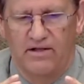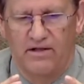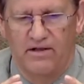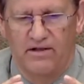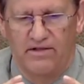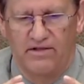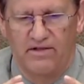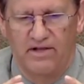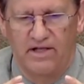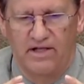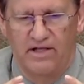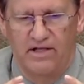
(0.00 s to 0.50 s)

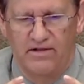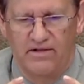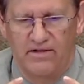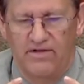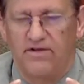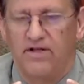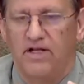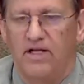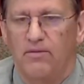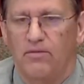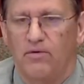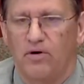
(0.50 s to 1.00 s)
the
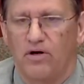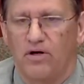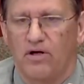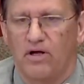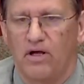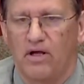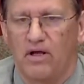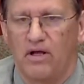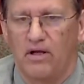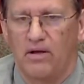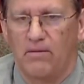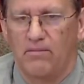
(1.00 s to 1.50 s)
teamwork
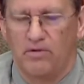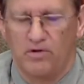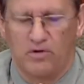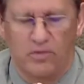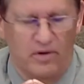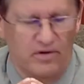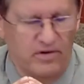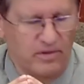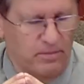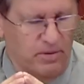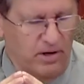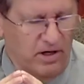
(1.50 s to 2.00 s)

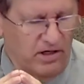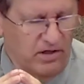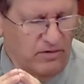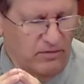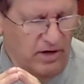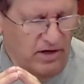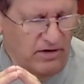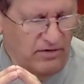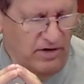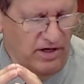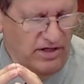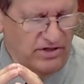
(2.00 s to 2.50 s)
between the Park and
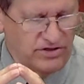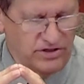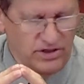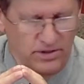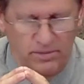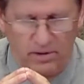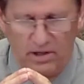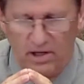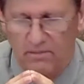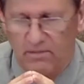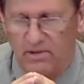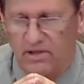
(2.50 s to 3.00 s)
Recreation
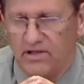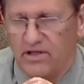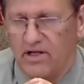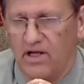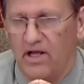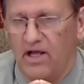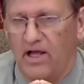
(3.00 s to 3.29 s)
Department